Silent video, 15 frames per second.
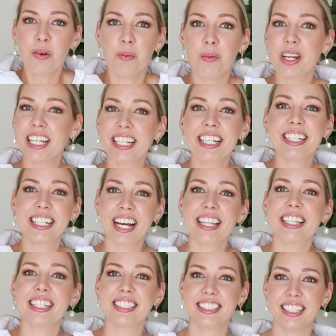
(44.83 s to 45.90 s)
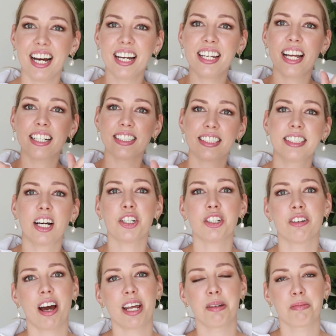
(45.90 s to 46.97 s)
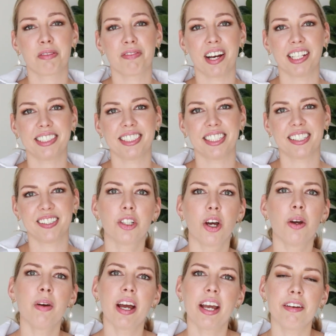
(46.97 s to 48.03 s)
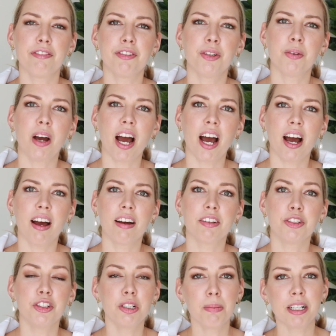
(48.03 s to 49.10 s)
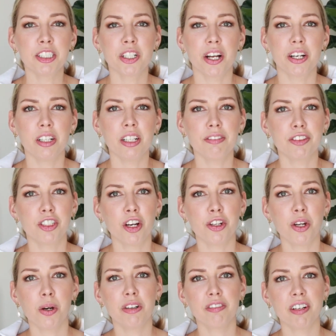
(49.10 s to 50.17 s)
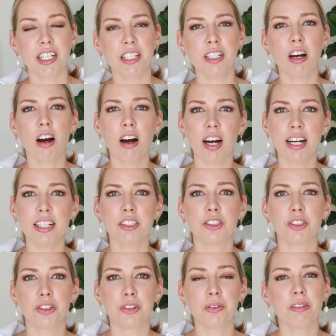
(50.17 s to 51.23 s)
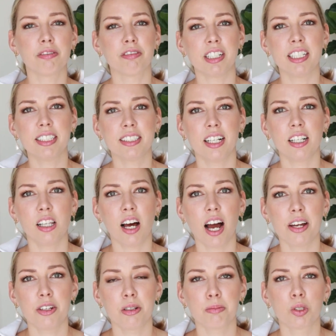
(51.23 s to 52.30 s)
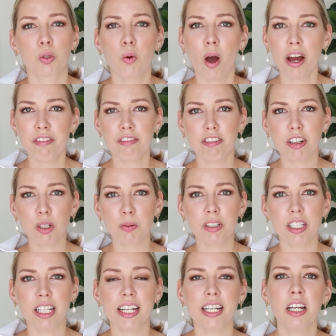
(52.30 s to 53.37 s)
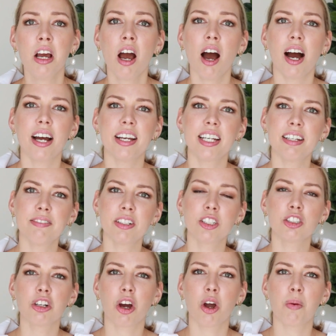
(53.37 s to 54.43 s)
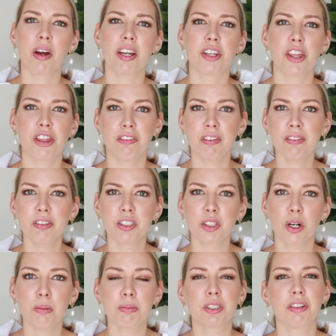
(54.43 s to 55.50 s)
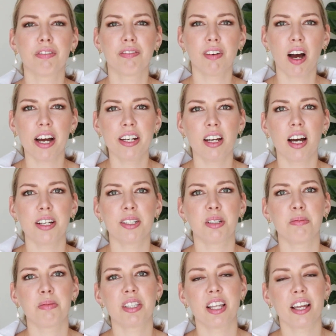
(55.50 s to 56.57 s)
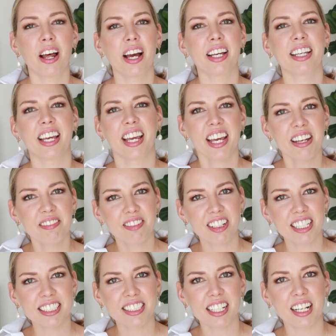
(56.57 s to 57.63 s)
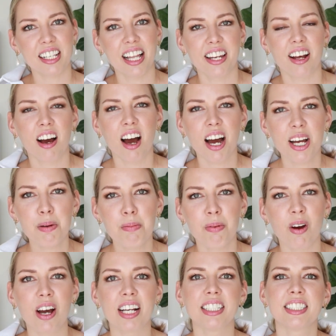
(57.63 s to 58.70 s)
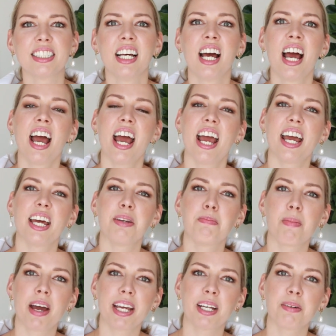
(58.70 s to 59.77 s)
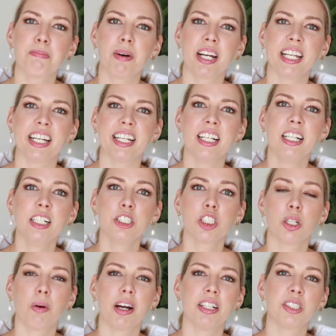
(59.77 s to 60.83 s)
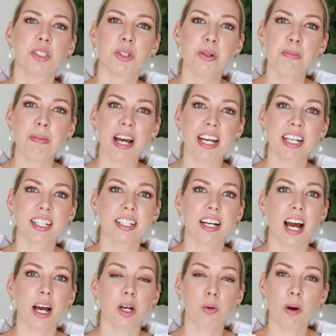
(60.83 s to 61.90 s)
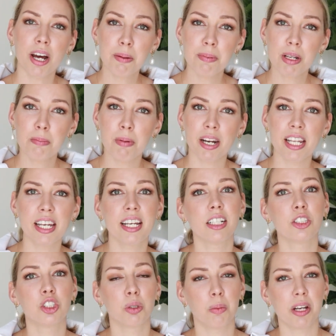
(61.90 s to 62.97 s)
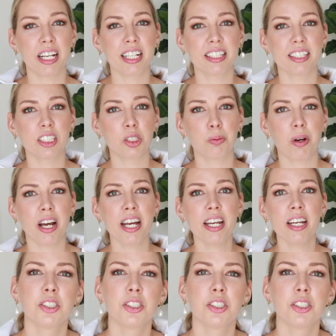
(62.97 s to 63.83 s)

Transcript: we can get this done and sell your items faster. So if you are new to my channel, if you don't know already, I do resell items quite frequently. I even go and thrift shop to find items that I can resell at a higher price and make money. So I do make quite a bit of money doing it this way.